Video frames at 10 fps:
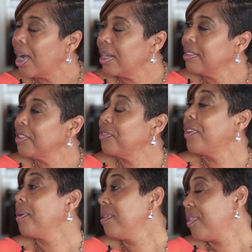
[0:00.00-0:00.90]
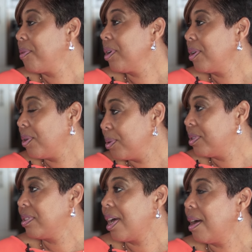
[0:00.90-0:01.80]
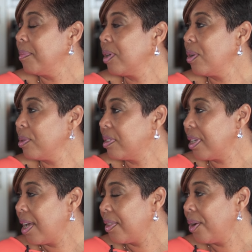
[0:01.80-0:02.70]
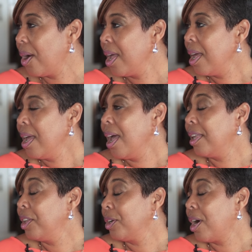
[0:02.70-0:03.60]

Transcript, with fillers: islands are very, very close together. And the